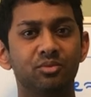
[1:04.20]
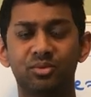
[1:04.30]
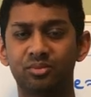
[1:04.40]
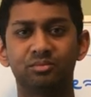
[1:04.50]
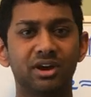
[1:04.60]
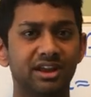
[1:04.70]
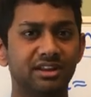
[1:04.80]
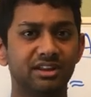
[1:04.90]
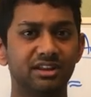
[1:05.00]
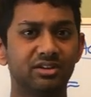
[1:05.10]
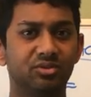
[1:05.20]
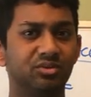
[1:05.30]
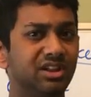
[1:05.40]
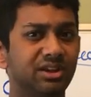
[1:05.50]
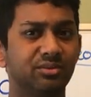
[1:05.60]
but
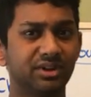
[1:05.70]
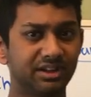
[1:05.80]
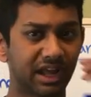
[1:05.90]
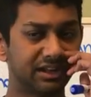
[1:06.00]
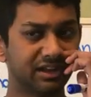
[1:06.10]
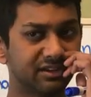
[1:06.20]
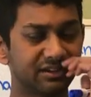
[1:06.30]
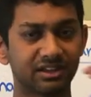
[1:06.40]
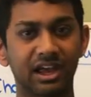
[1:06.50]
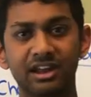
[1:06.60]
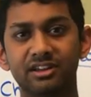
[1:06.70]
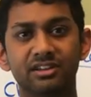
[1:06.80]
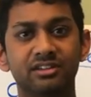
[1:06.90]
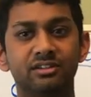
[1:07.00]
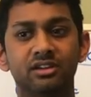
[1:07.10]
really what that does is it kind
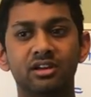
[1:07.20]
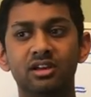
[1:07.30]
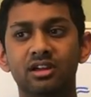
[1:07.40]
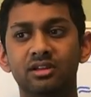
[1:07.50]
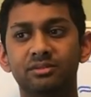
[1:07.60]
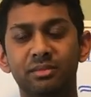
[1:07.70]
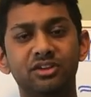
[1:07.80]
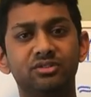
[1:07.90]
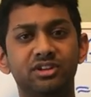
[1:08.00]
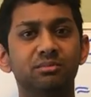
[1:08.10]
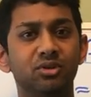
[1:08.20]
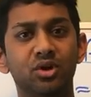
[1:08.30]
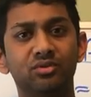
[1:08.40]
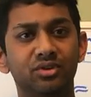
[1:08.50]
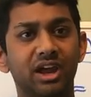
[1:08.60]
of just makes you
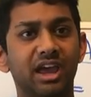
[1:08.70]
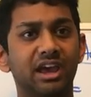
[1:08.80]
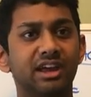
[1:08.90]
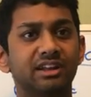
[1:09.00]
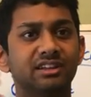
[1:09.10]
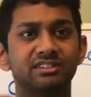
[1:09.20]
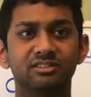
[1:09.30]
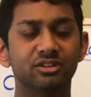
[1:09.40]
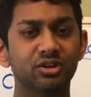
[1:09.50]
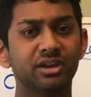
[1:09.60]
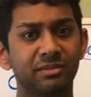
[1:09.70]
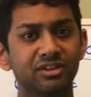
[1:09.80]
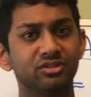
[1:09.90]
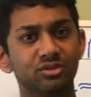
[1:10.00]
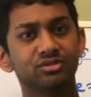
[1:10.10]
tumble over and just
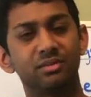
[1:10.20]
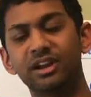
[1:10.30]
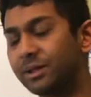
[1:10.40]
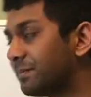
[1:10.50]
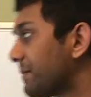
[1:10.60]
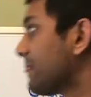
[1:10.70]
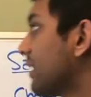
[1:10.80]
makes you lose money.